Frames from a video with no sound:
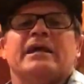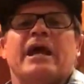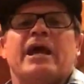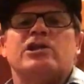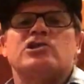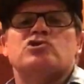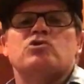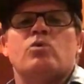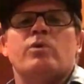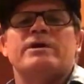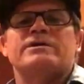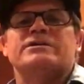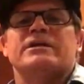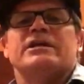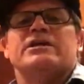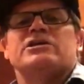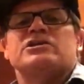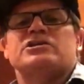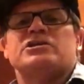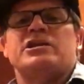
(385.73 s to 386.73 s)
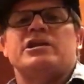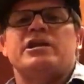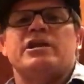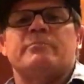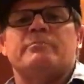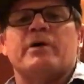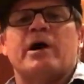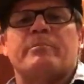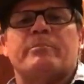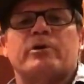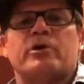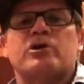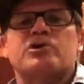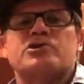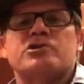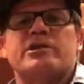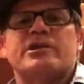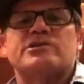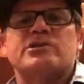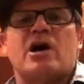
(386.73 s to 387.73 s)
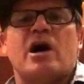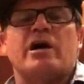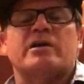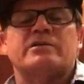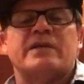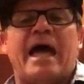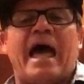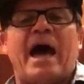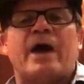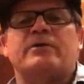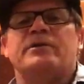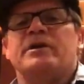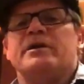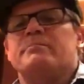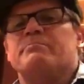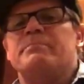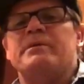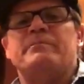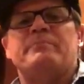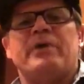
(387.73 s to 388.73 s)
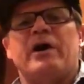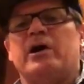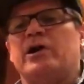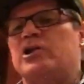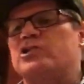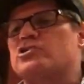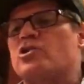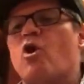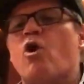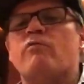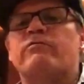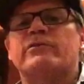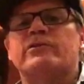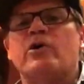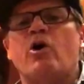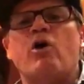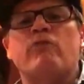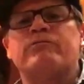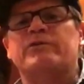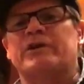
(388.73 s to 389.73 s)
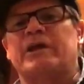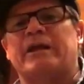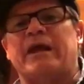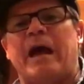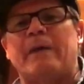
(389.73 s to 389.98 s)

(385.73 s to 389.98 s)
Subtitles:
enjoys seeing a person that's gone down be punished over and over again.